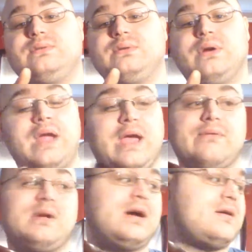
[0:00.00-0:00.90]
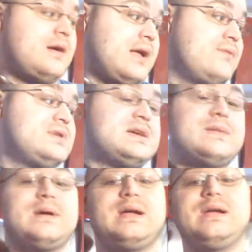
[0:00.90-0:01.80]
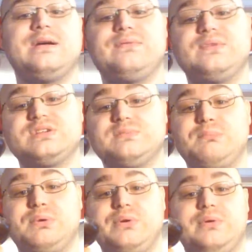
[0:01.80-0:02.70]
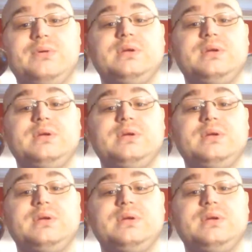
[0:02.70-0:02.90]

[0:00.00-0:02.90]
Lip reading: or every time I finish my bowl.